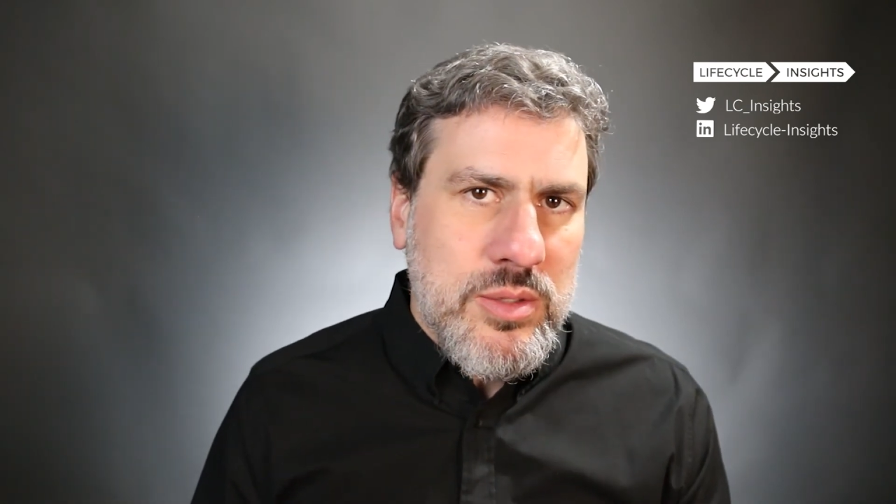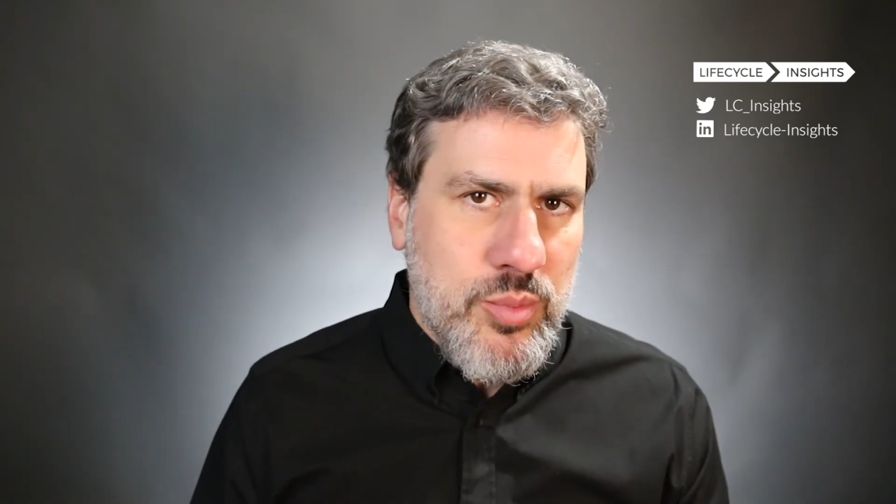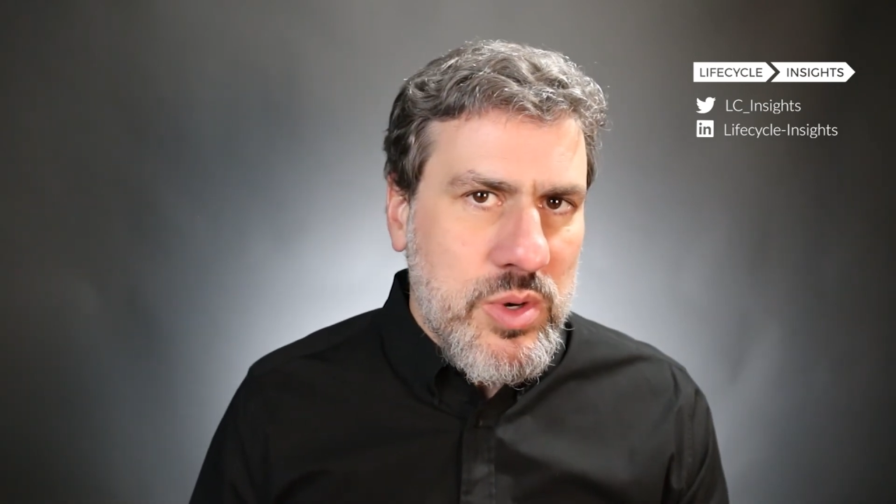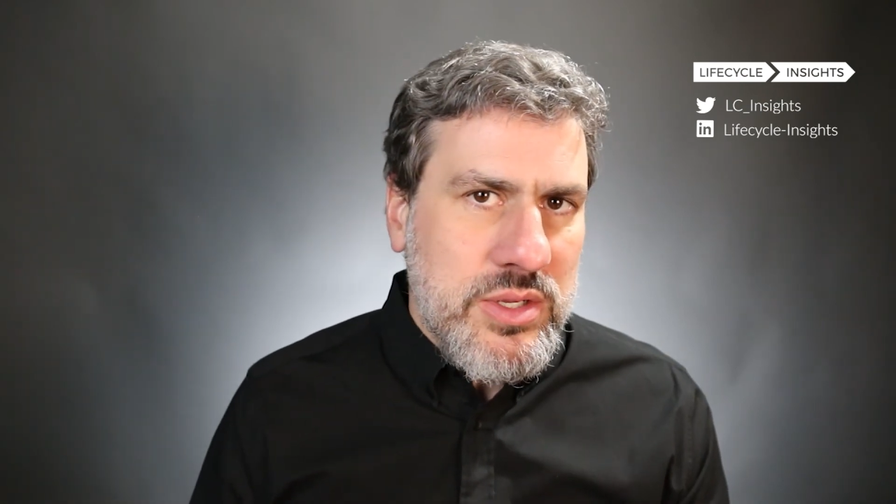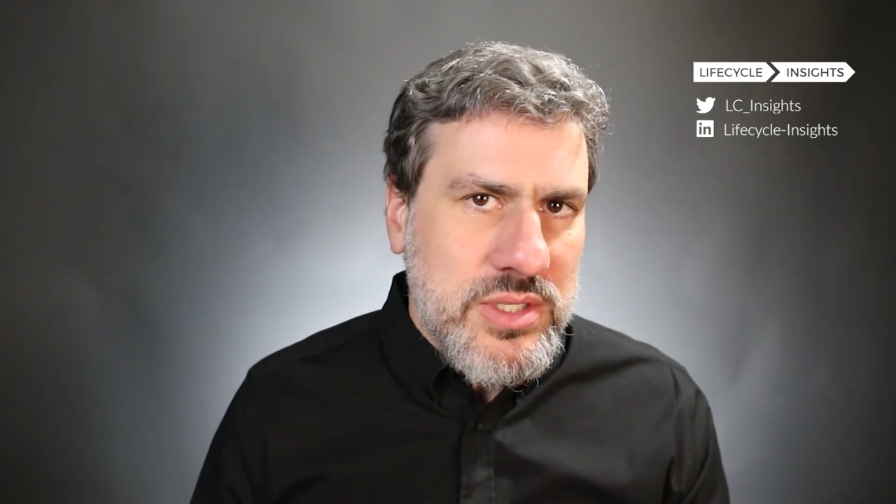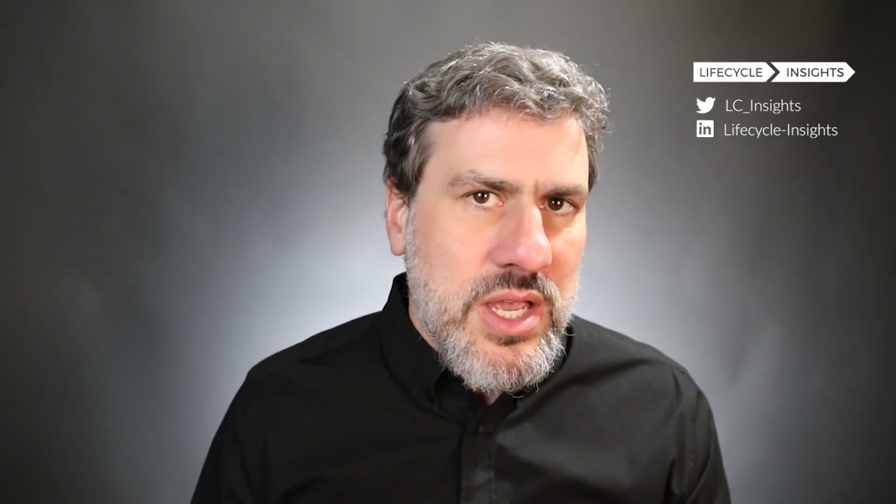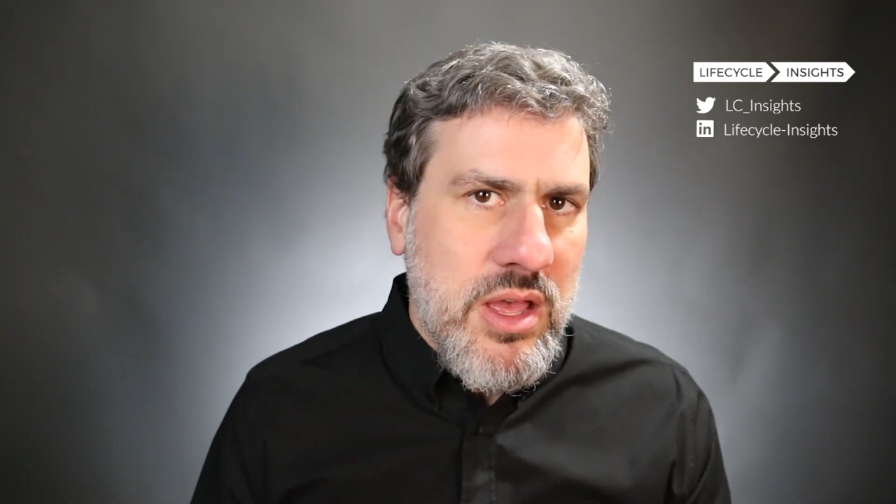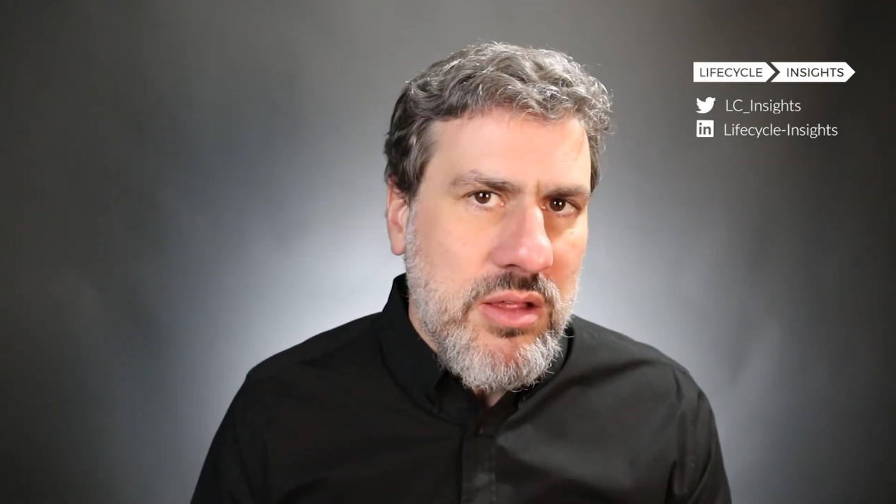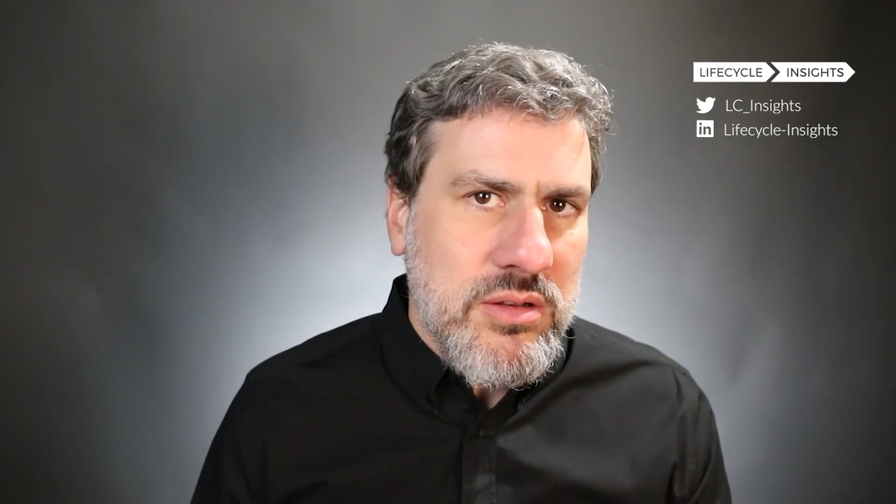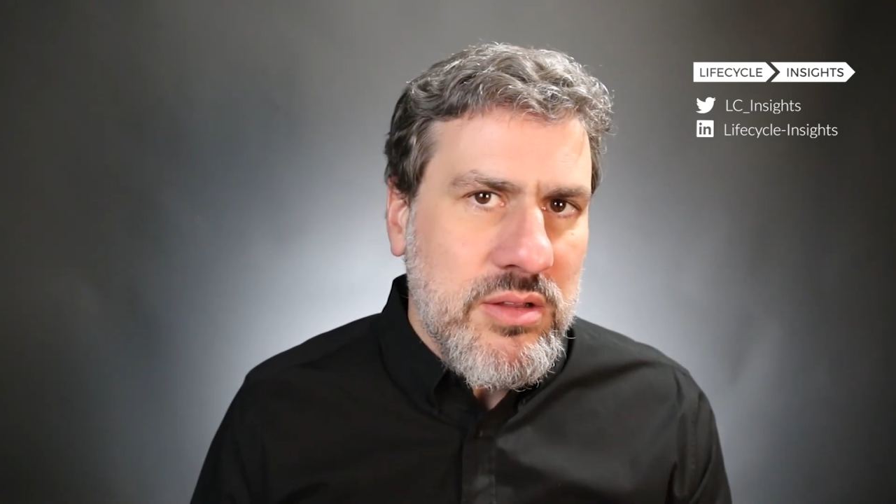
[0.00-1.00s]
pretty
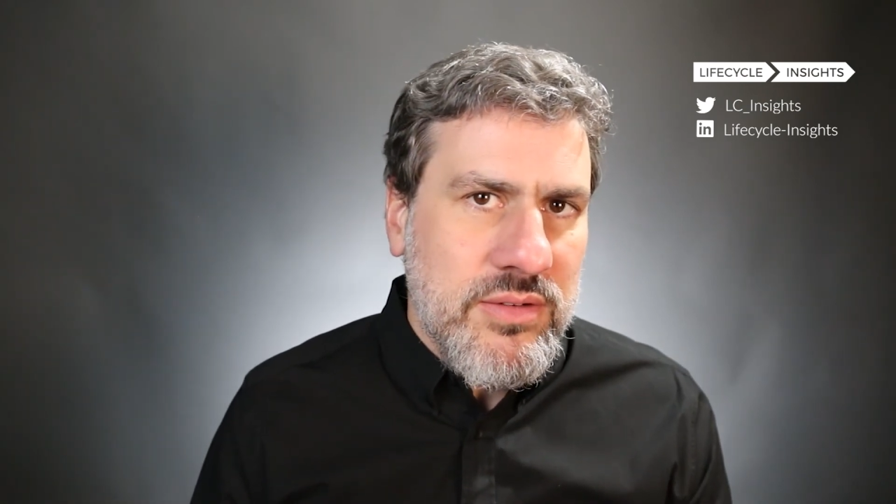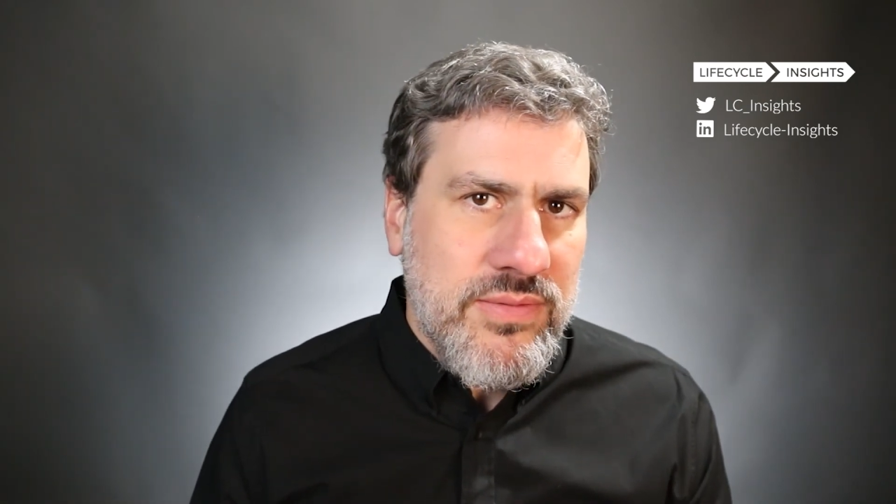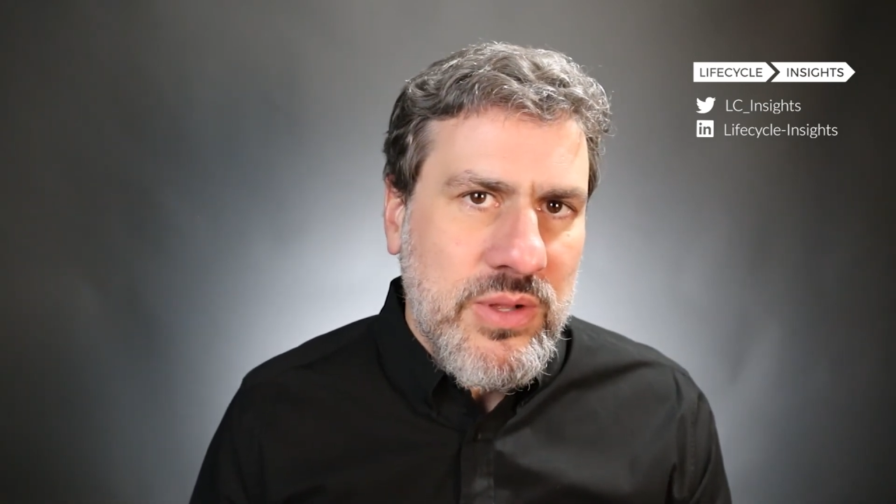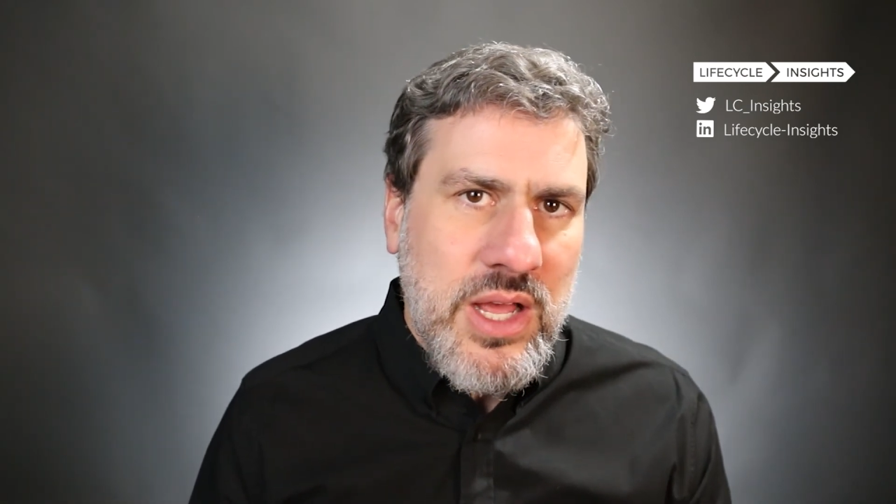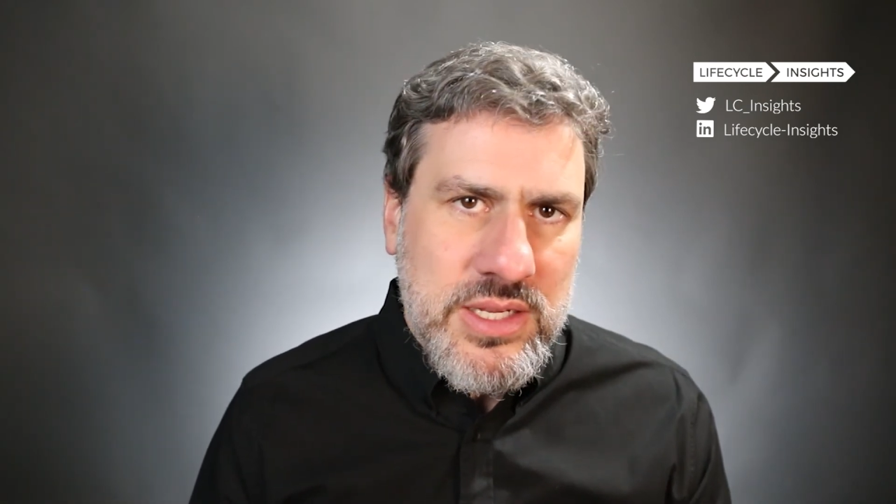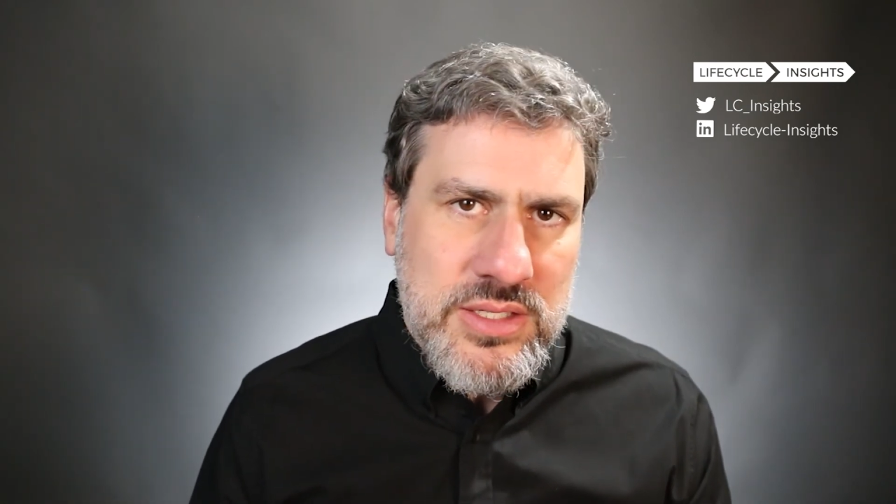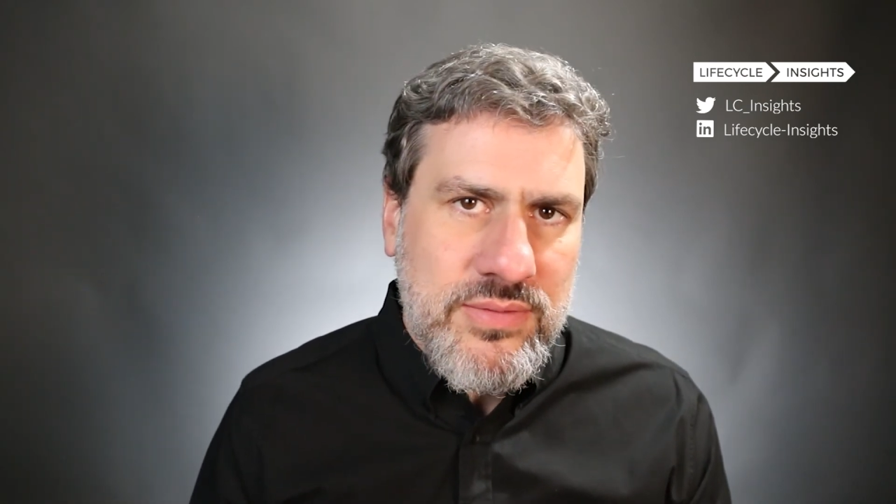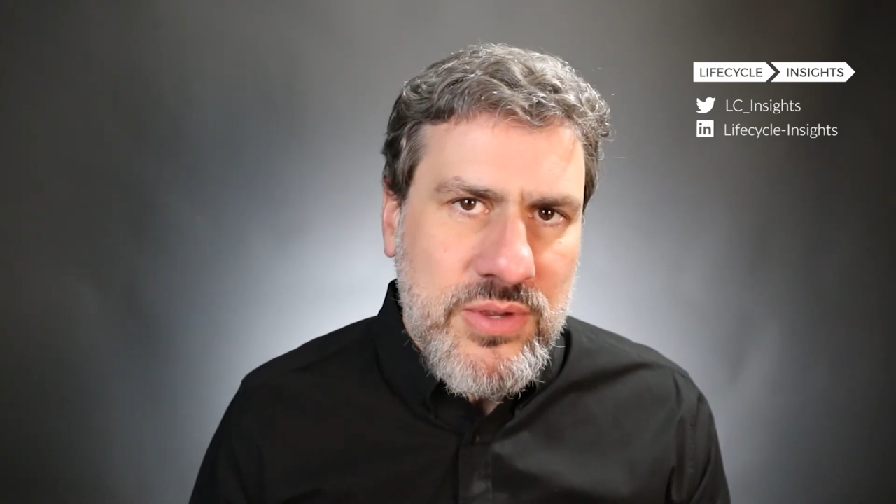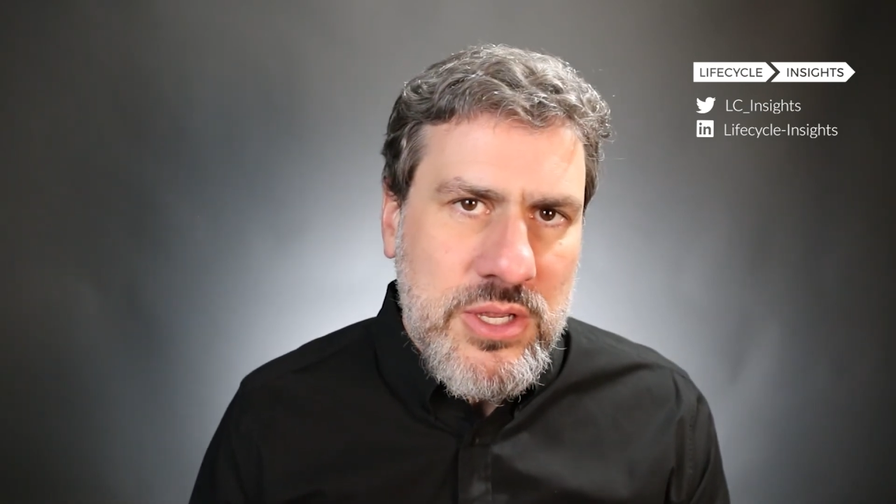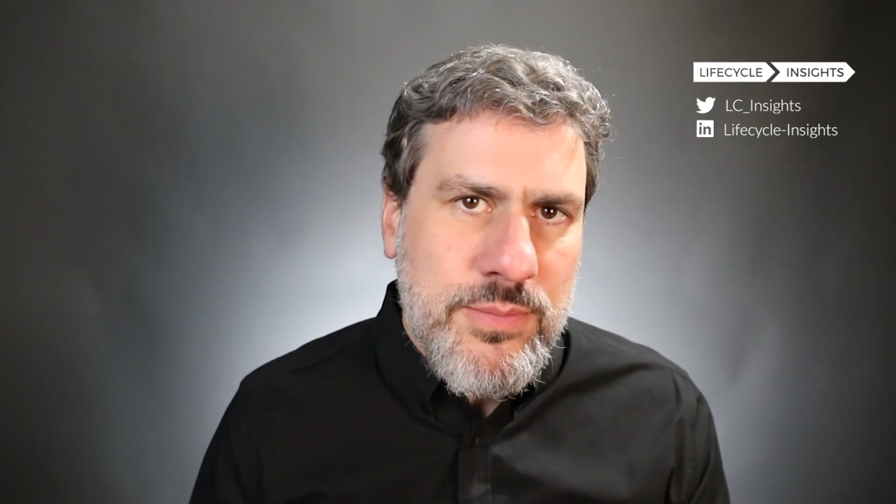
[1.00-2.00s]
sound
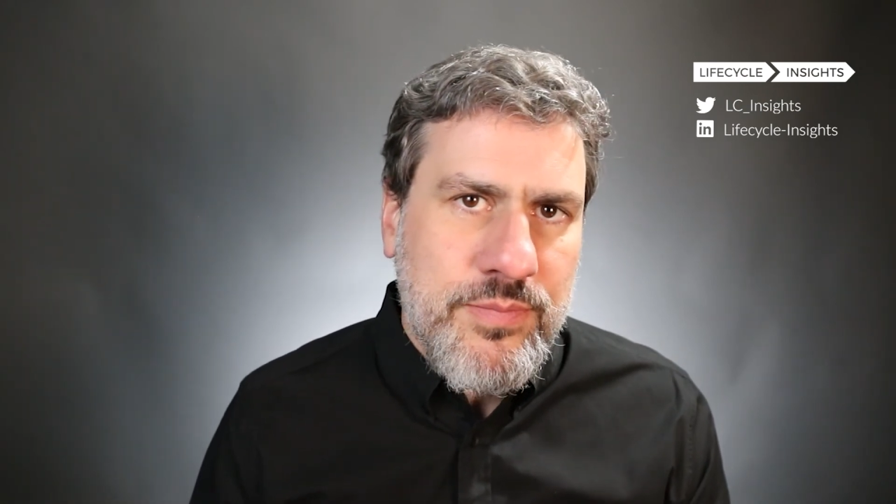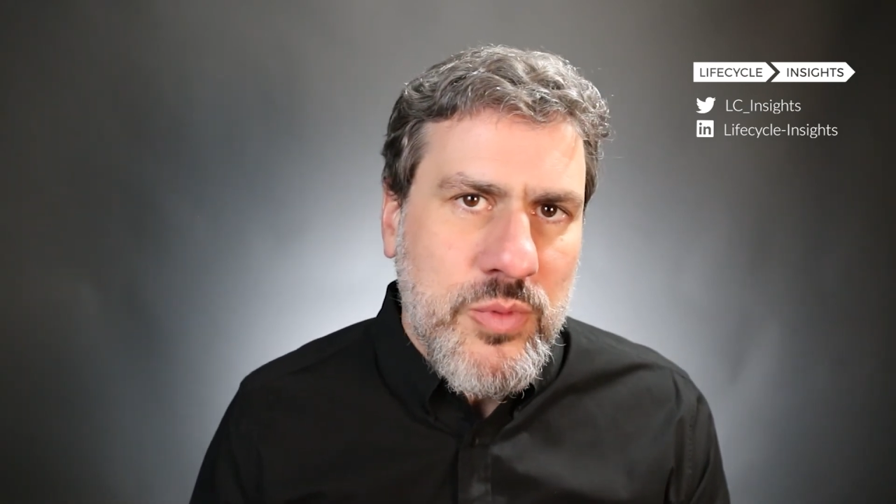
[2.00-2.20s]
philosophy